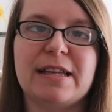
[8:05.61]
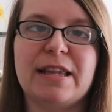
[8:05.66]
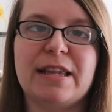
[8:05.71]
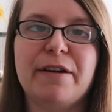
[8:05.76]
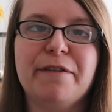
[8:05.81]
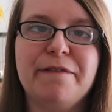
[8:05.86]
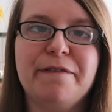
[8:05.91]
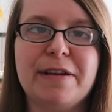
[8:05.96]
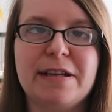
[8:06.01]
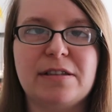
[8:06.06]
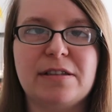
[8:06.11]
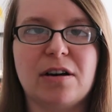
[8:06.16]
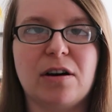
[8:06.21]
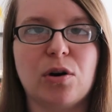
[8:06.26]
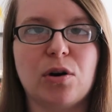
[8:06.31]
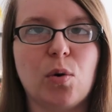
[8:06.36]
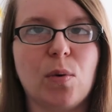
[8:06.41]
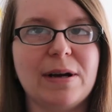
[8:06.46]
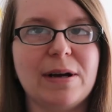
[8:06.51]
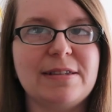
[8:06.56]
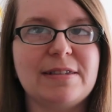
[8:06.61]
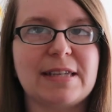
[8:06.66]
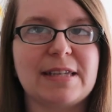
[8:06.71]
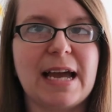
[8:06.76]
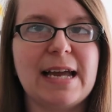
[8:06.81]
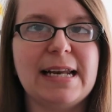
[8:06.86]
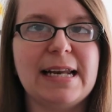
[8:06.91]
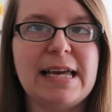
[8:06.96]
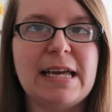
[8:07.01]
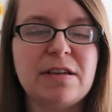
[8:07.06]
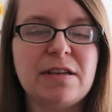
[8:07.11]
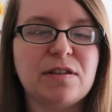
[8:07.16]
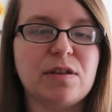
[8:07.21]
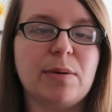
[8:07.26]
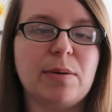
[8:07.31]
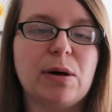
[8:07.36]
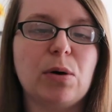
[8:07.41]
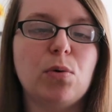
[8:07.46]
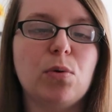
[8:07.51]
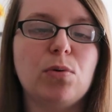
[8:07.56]
and their feet are quite scaly,
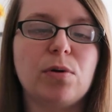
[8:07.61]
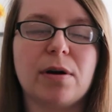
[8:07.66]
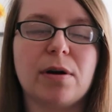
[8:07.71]
so it all